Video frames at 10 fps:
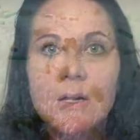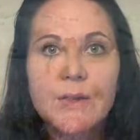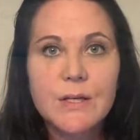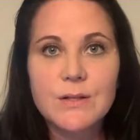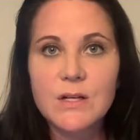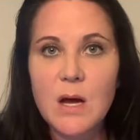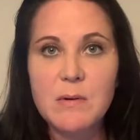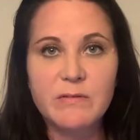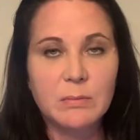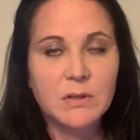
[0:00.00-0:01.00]
These are
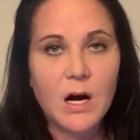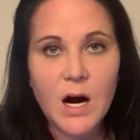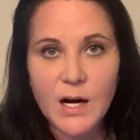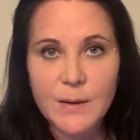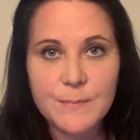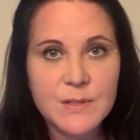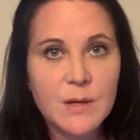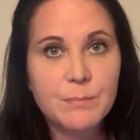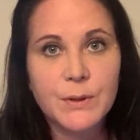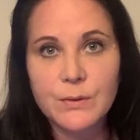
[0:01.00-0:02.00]
coming from carbs,
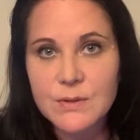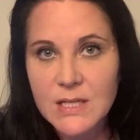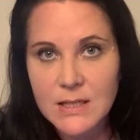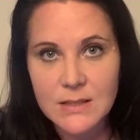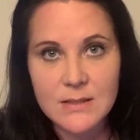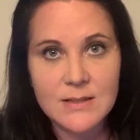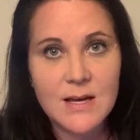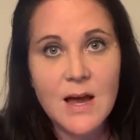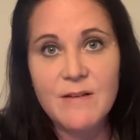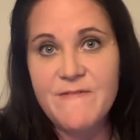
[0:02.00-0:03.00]
proteins,
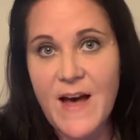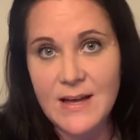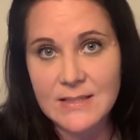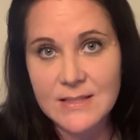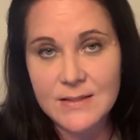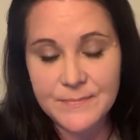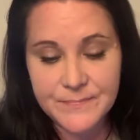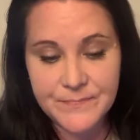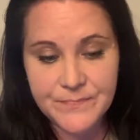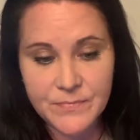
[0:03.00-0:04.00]
and fats.
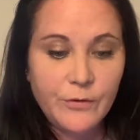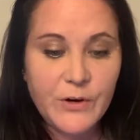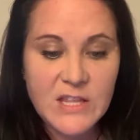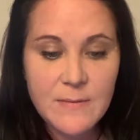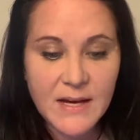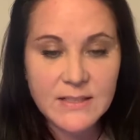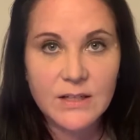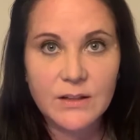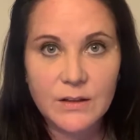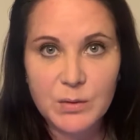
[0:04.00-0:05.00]
Friendly
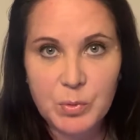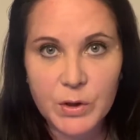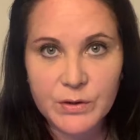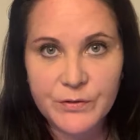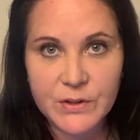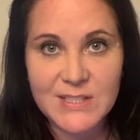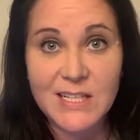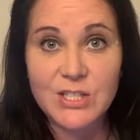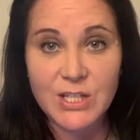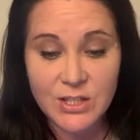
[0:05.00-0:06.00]
bacteria are important for
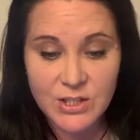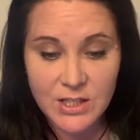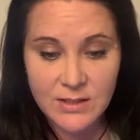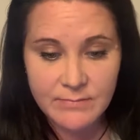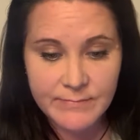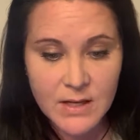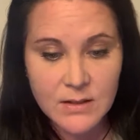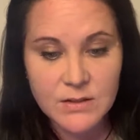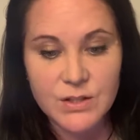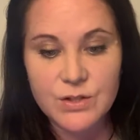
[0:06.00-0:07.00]
digestion,
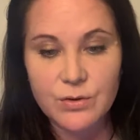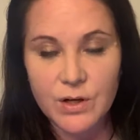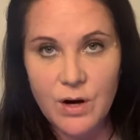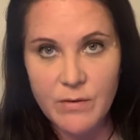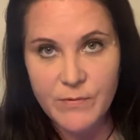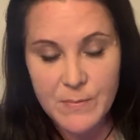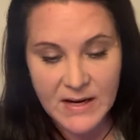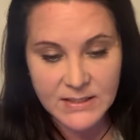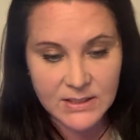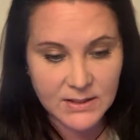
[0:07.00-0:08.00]
destroying harmful
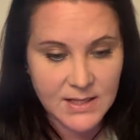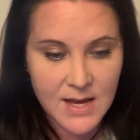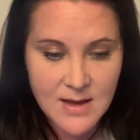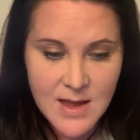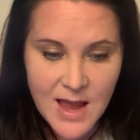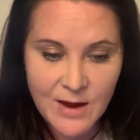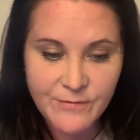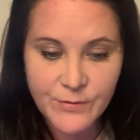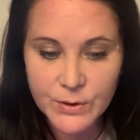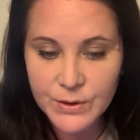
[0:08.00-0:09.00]
bacteria, and
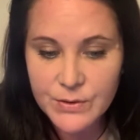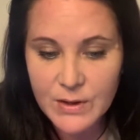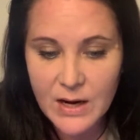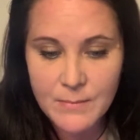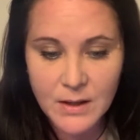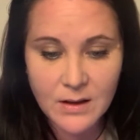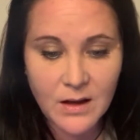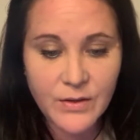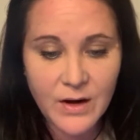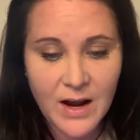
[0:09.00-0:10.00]
foreign threat, among
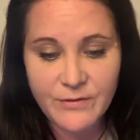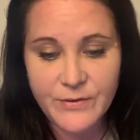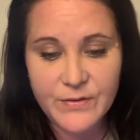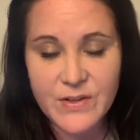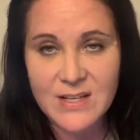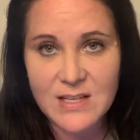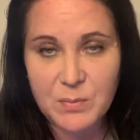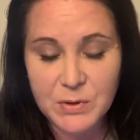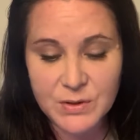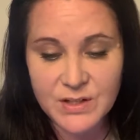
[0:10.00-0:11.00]
other handful of things
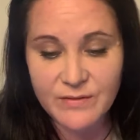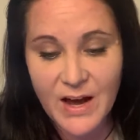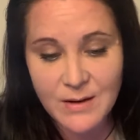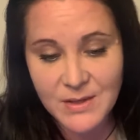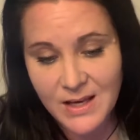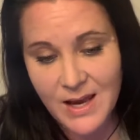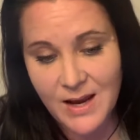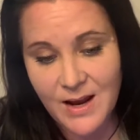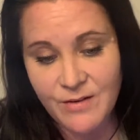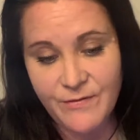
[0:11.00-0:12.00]
like producing vitamin
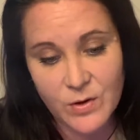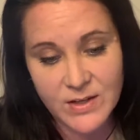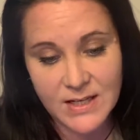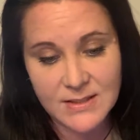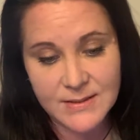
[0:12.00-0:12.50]
K and folate.